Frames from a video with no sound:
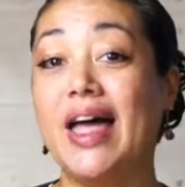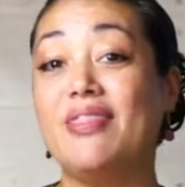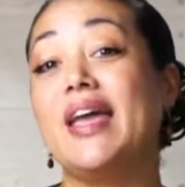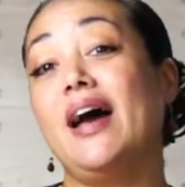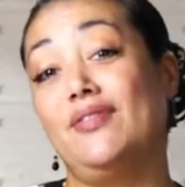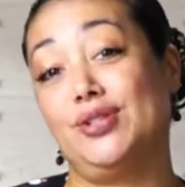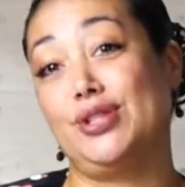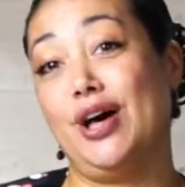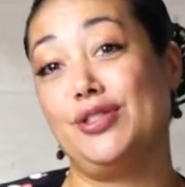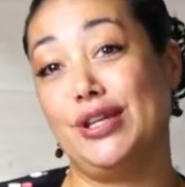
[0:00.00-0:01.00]
And they have a
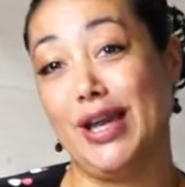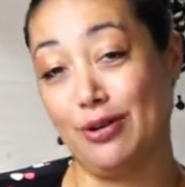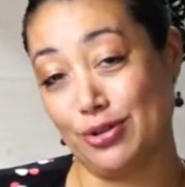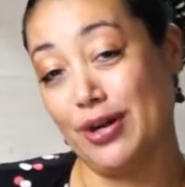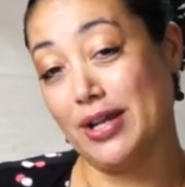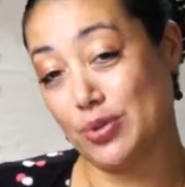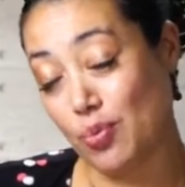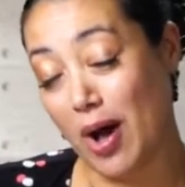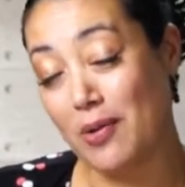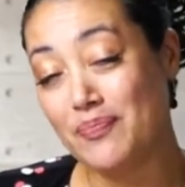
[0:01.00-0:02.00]
sloth encounter
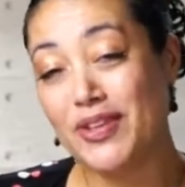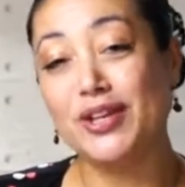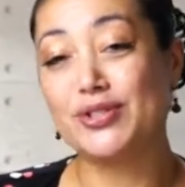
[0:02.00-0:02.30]
as well.